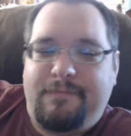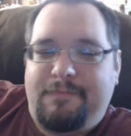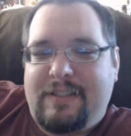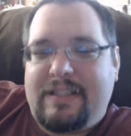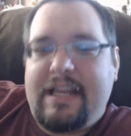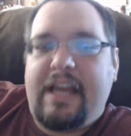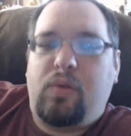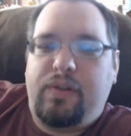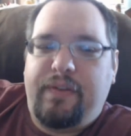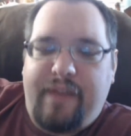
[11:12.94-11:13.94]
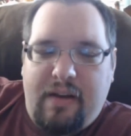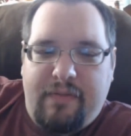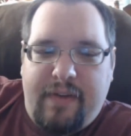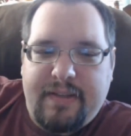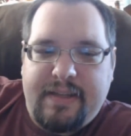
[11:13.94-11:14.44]
sequel to Final
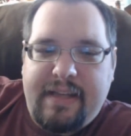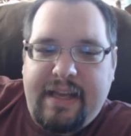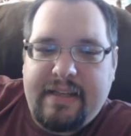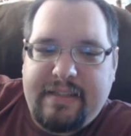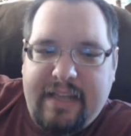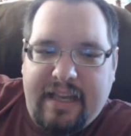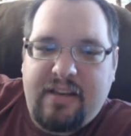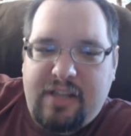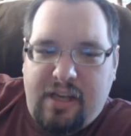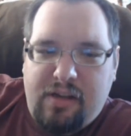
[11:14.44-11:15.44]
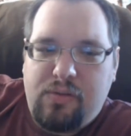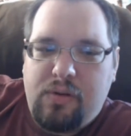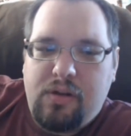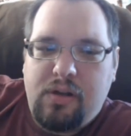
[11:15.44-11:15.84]
Fantasy X, X-2,